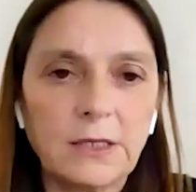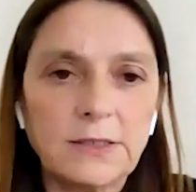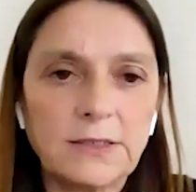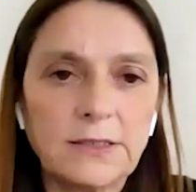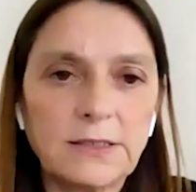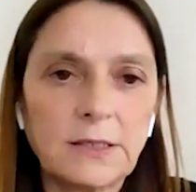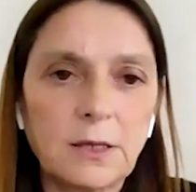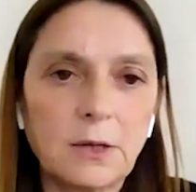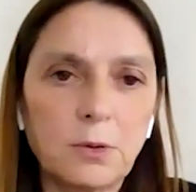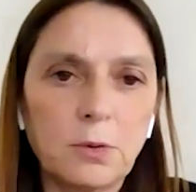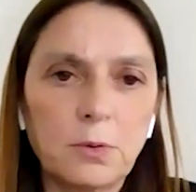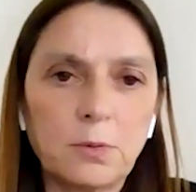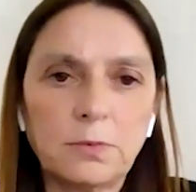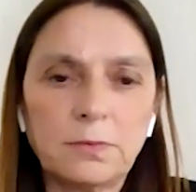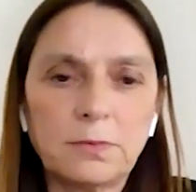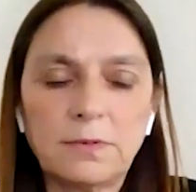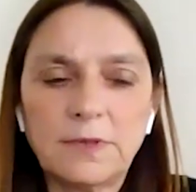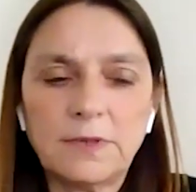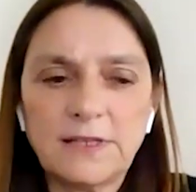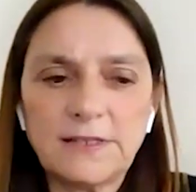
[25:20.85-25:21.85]

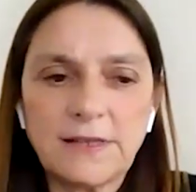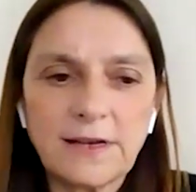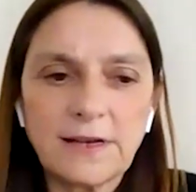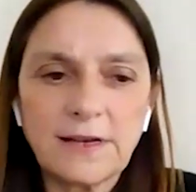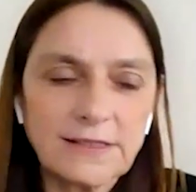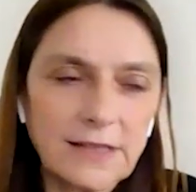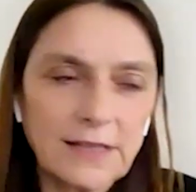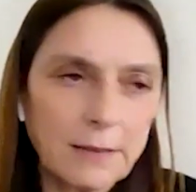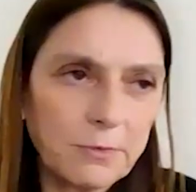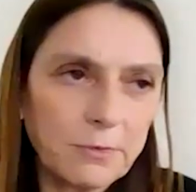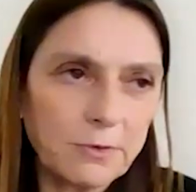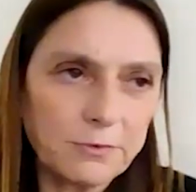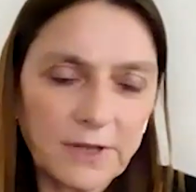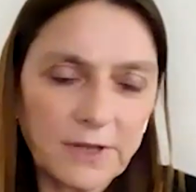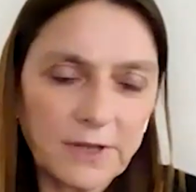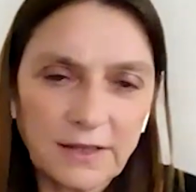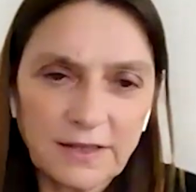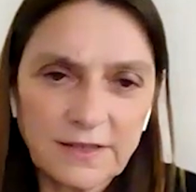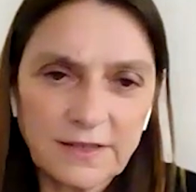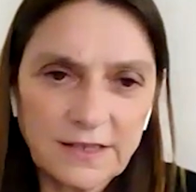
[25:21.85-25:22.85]
So these are some of
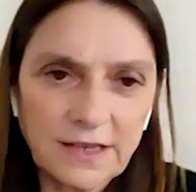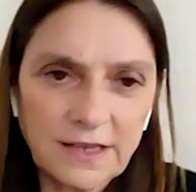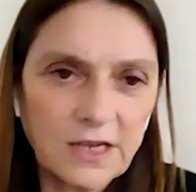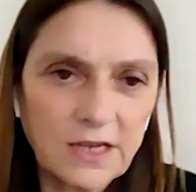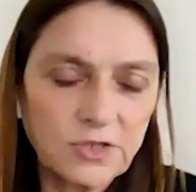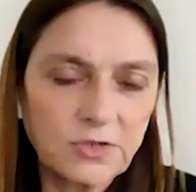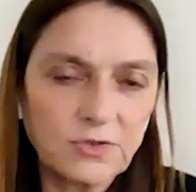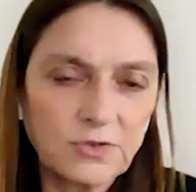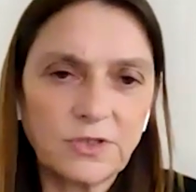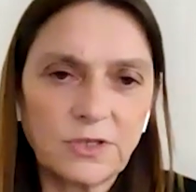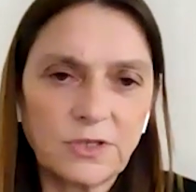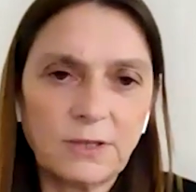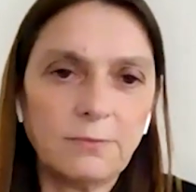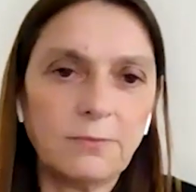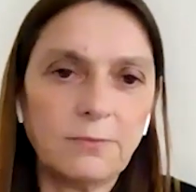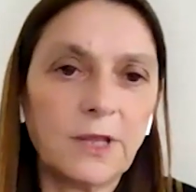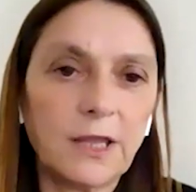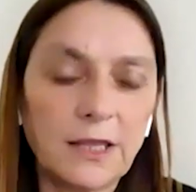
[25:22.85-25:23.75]
the discussions